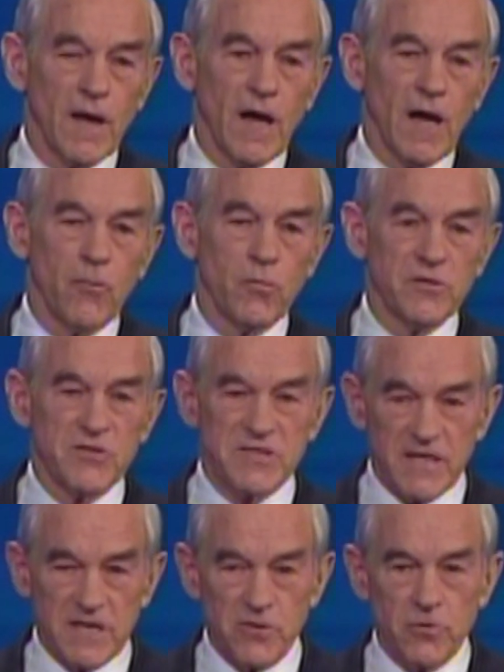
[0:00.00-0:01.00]
I would
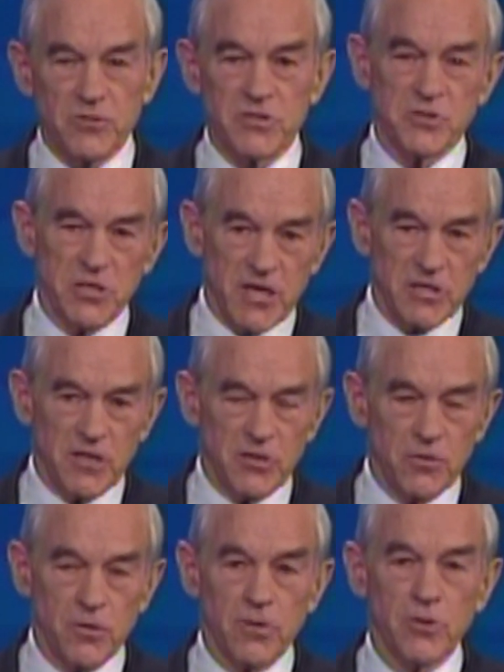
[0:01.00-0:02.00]
say your
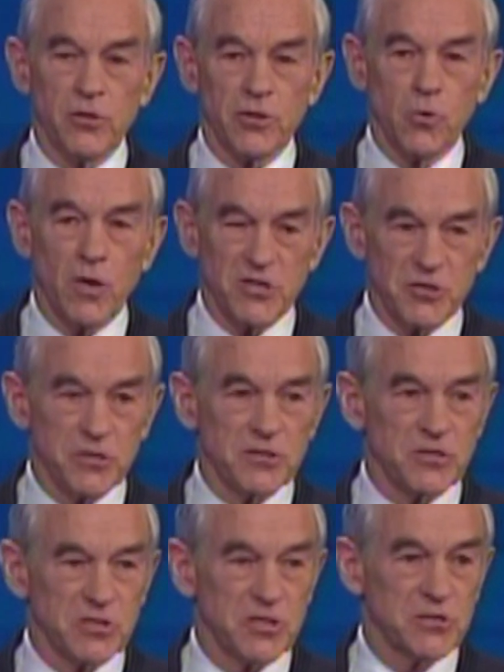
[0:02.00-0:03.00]
question
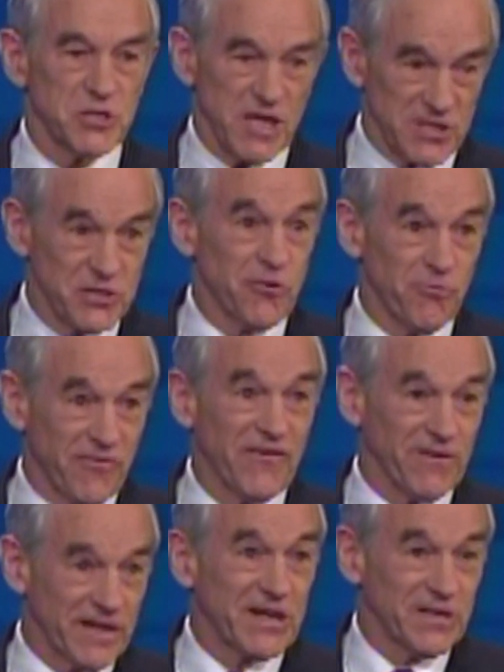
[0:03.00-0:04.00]
suggests you're
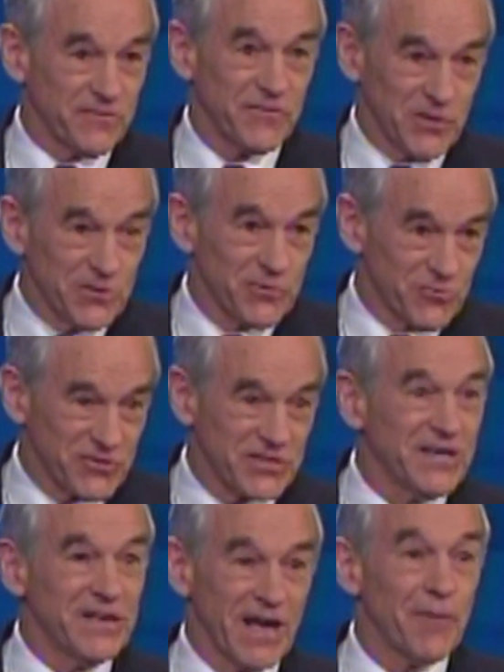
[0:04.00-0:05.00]
very confused
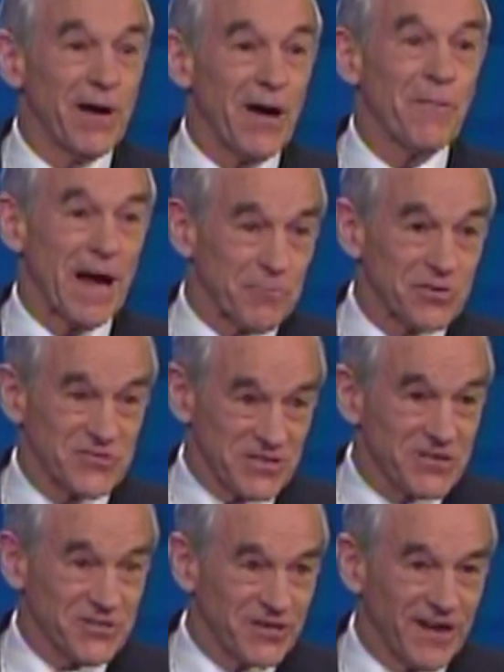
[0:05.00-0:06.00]
about my
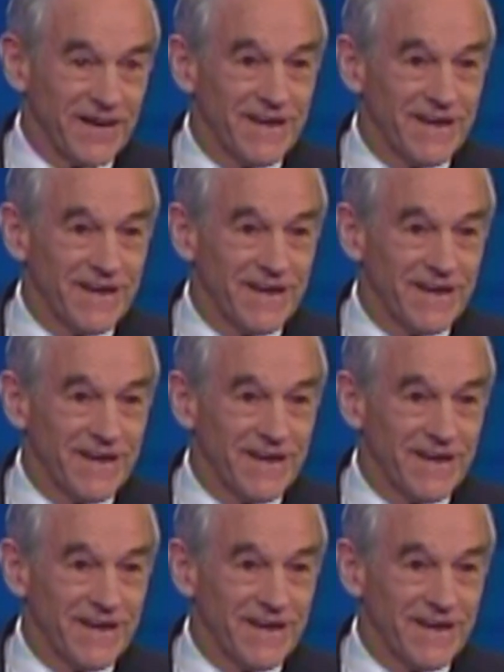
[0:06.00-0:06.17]
position.